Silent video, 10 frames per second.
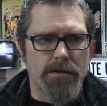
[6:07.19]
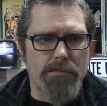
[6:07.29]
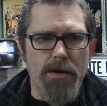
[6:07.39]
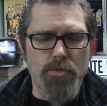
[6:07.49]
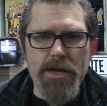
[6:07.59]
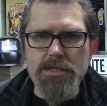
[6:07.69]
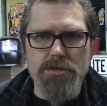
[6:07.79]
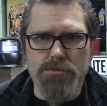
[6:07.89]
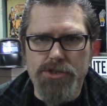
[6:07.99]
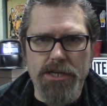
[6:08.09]
my rates
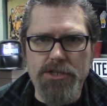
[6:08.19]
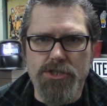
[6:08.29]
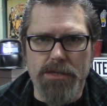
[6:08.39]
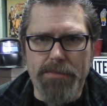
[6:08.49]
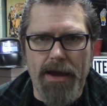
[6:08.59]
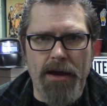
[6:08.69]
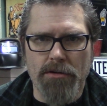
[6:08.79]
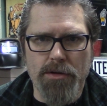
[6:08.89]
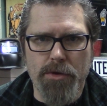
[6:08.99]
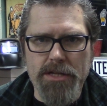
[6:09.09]
don't change any. My
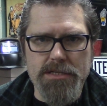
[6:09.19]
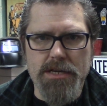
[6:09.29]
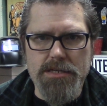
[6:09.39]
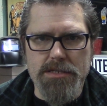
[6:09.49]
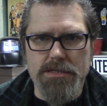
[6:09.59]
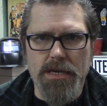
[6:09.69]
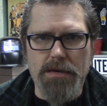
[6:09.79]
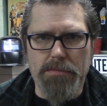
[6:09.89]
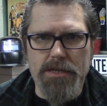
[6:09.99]
hourly rate stays the same.